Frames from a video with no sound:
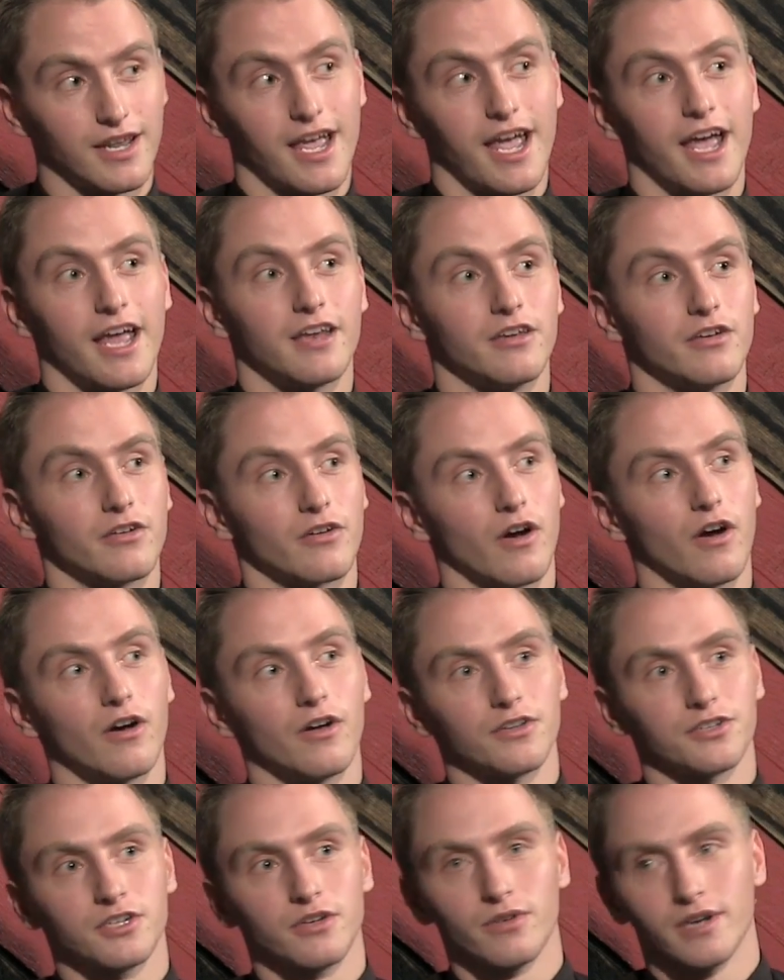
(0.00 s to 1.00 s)
and you're
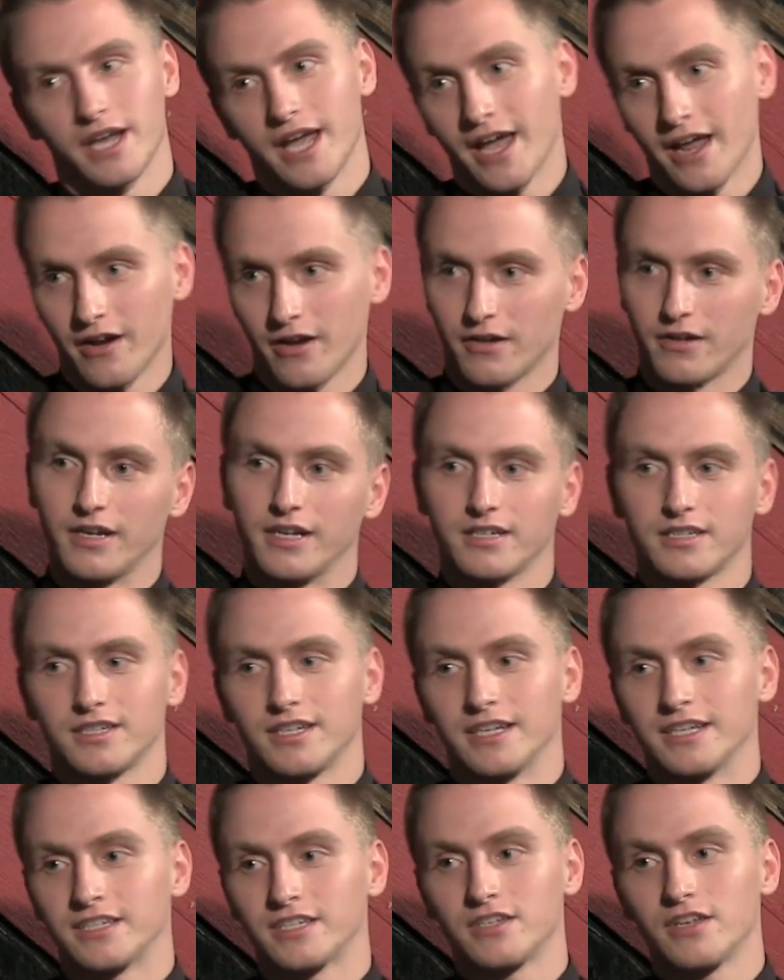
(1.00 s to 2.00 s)
also an anarchist.
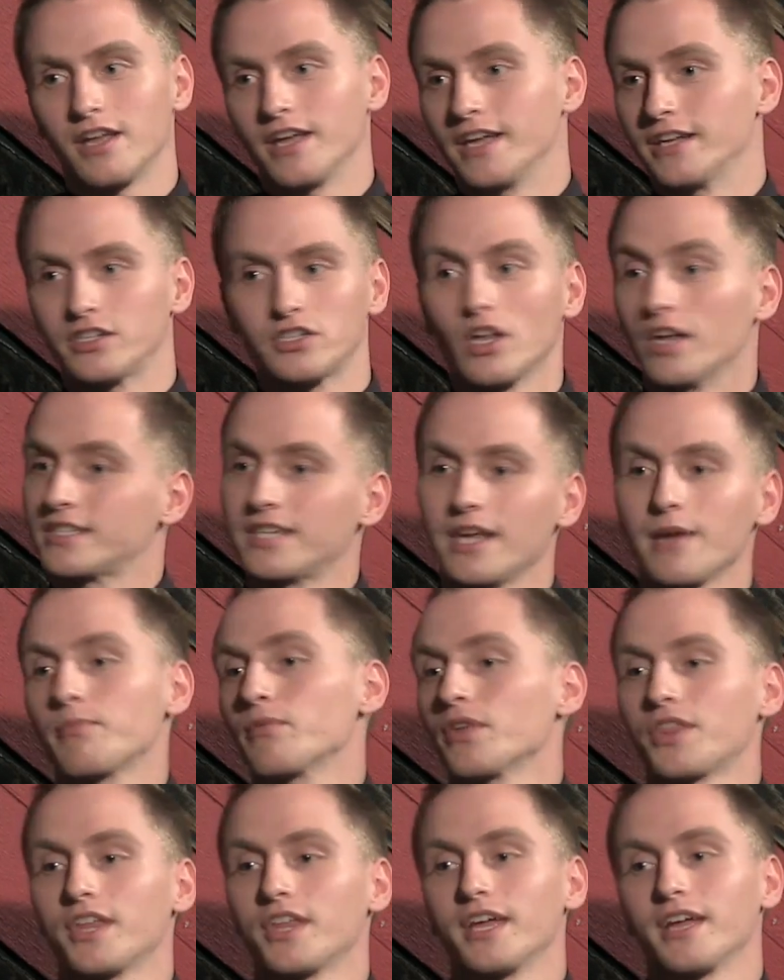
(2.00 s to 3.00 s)
It's a separate
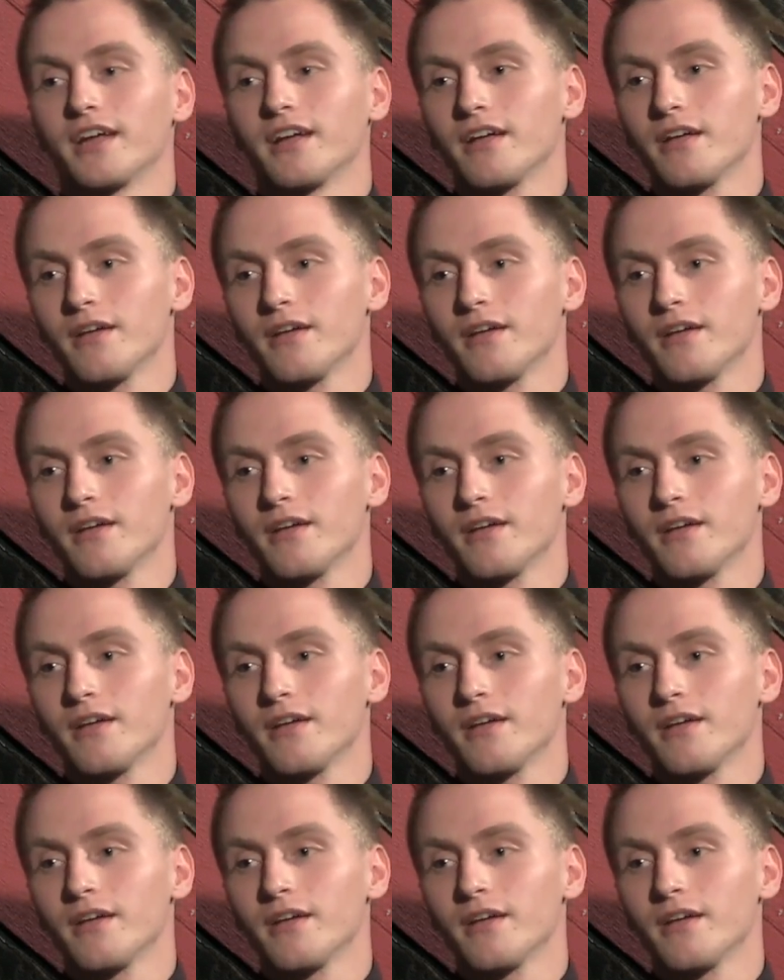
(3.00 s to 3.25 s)
thing.